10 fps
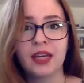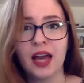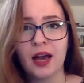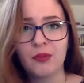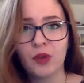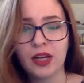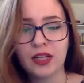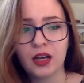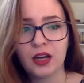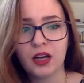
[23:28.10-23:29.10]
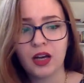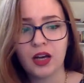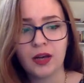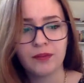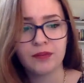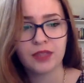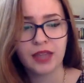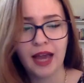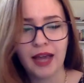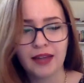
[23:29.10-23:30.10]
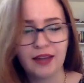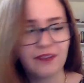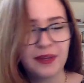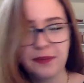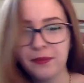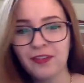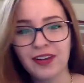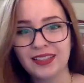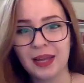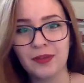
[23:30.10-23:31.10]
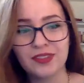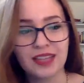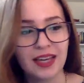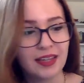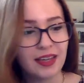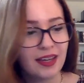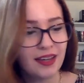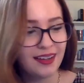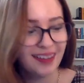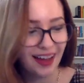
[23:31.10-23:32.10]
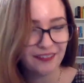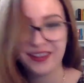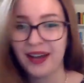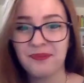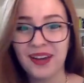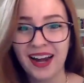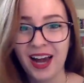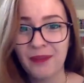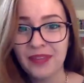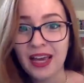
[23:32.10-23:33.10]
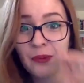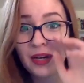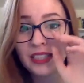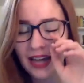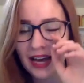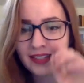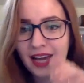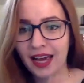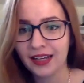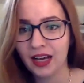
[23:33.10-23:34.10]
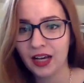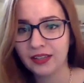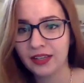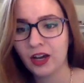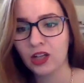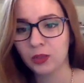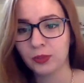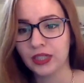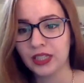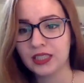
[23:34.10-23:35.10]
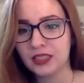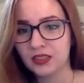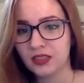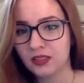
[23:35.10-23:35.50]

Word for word: like, when, the guy, I keep forgetting his name, it was, like, I forget, but, when his dad died, they called the priest